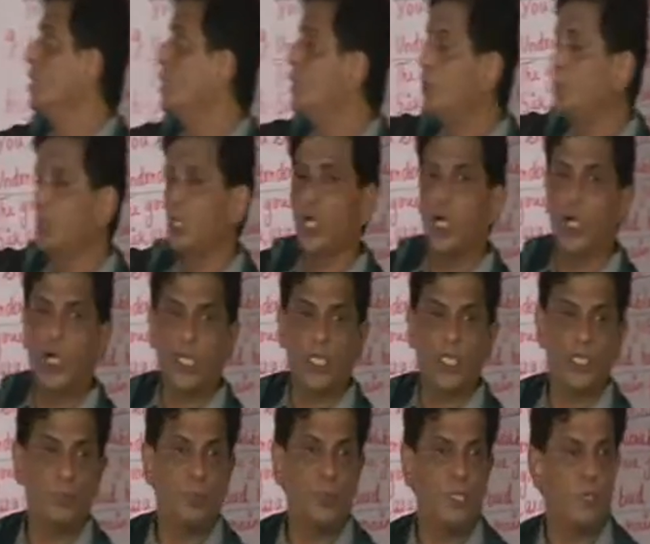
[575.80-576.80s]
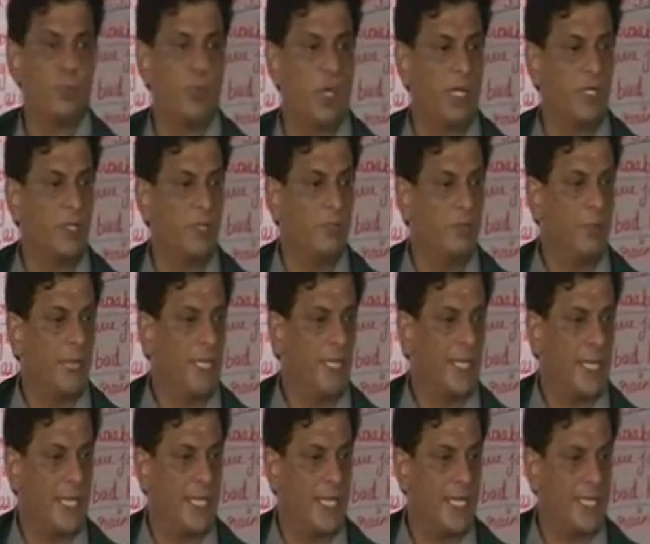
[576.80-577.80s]
Do the honors means what?
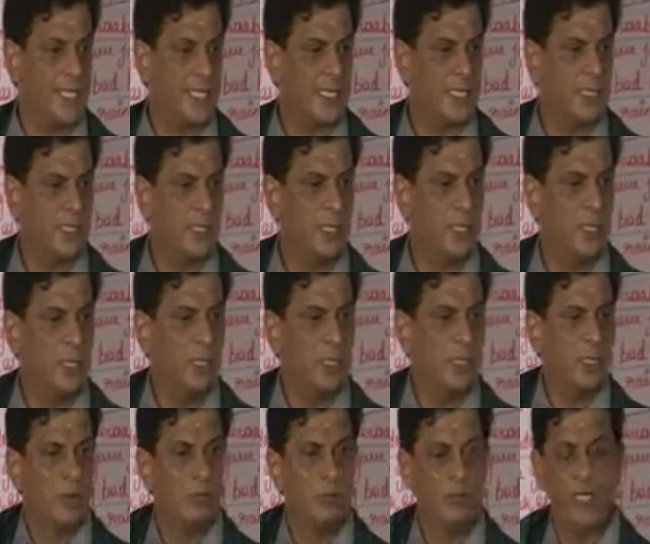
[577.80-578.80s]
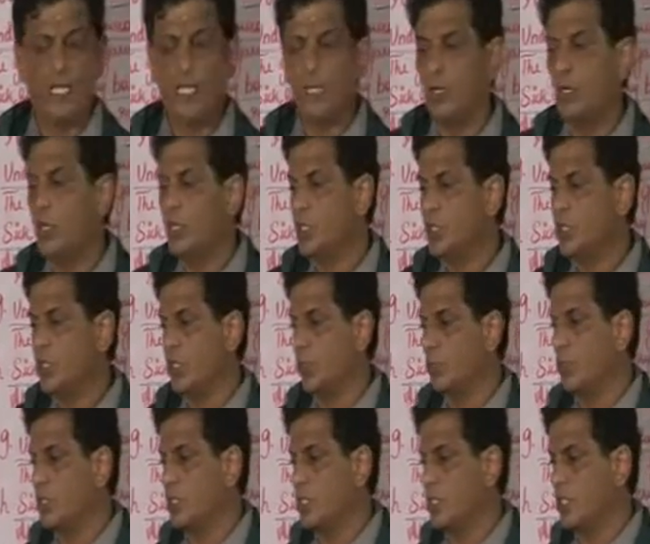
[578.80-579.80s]
Being a guest, being a host or
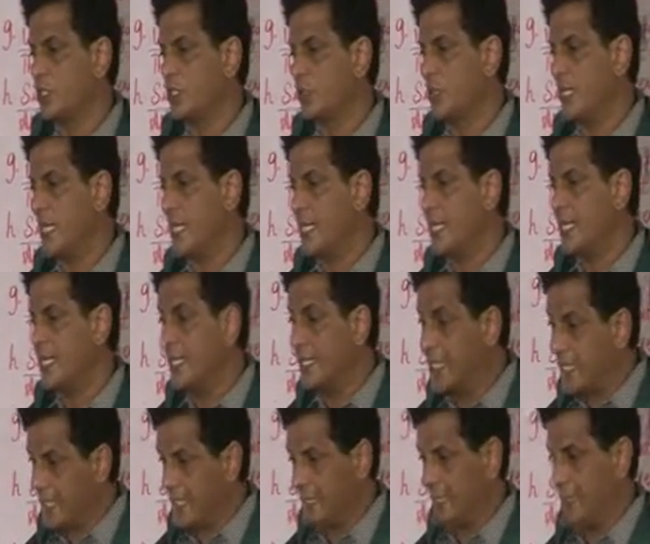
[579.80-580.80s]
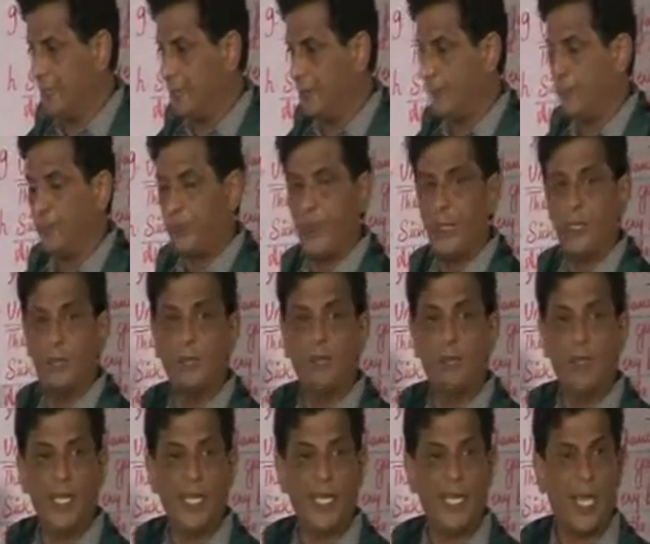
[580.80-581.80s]
hostess to the guest.
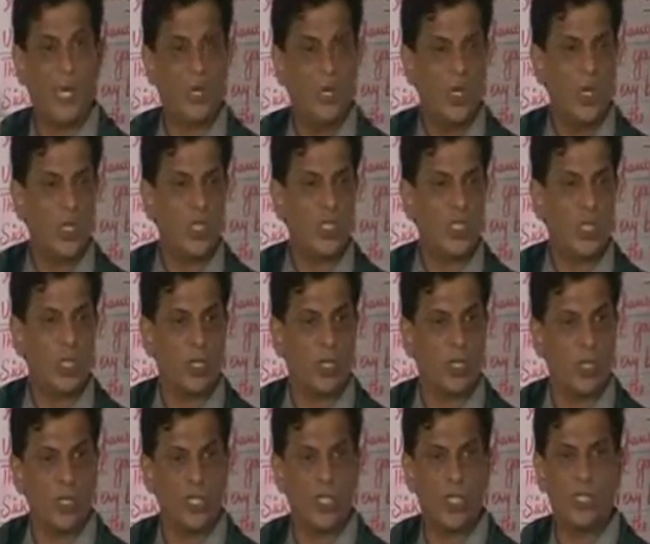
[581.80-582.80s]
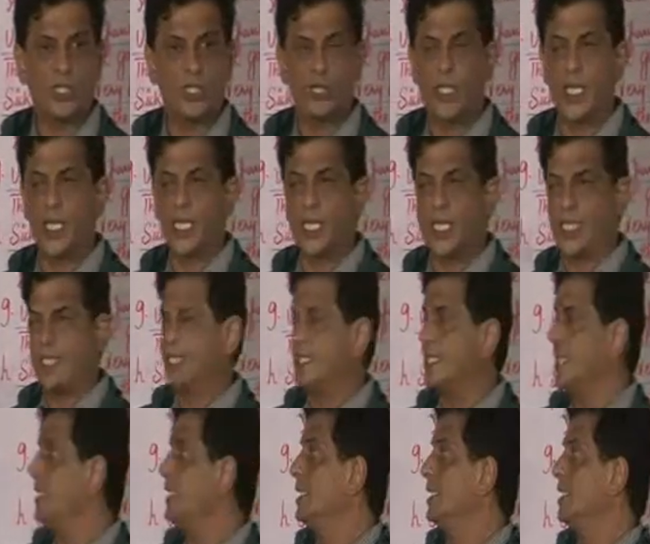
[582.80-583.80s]
Being a host or hostess to the
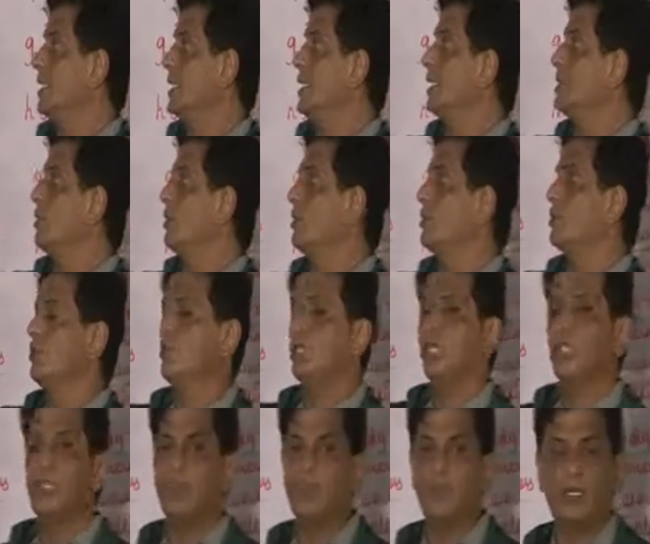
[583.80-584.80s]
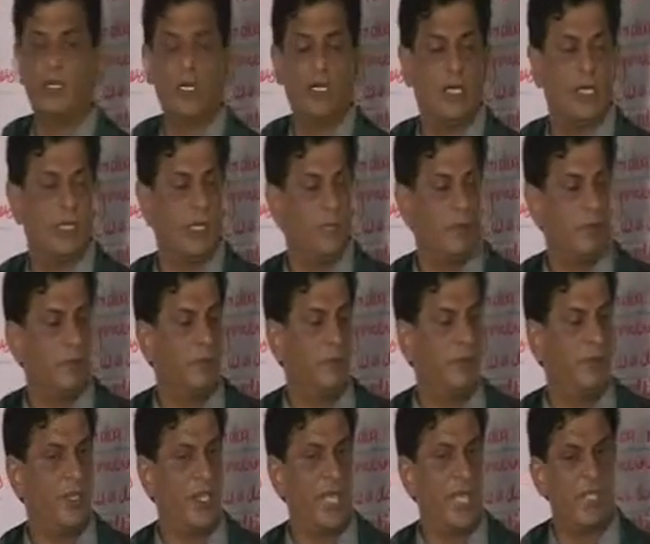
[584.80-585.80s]
guest, then you are using the
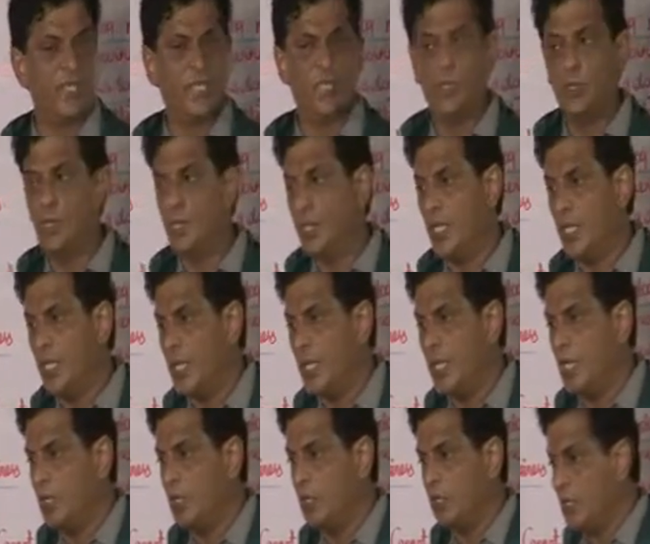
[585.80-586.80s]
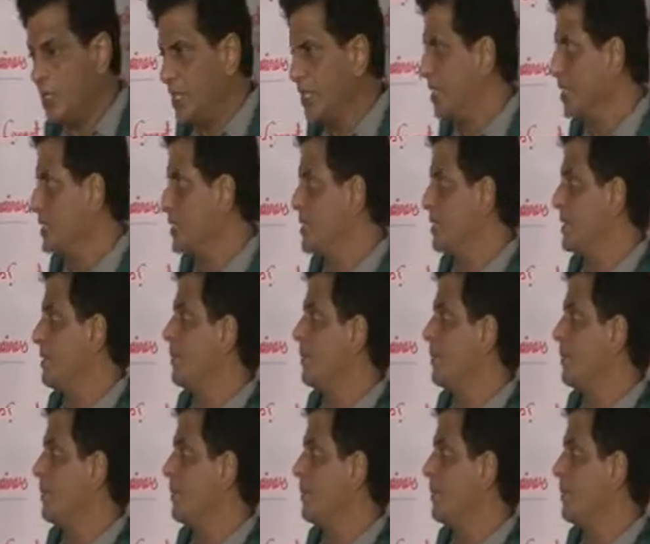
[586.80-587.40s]
phrase do the honors.